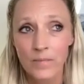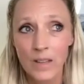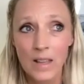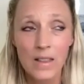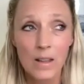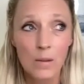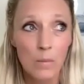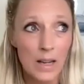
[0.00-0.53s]

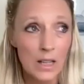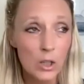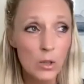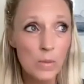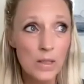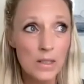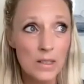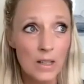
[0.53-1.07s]
And then my
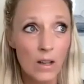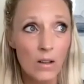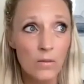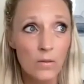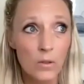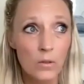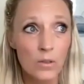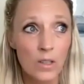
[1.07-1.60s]
human
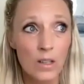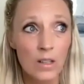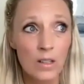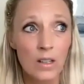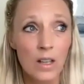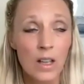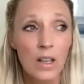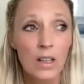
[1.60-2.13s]
self, who's a
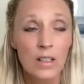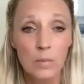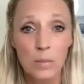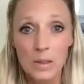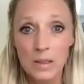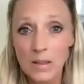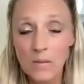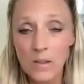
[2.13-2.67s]

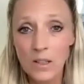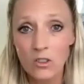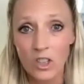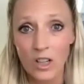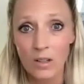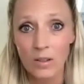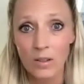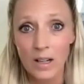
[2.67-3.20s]
specific
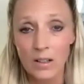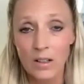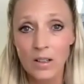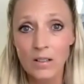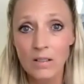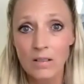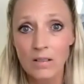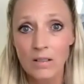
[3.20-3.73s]
generator,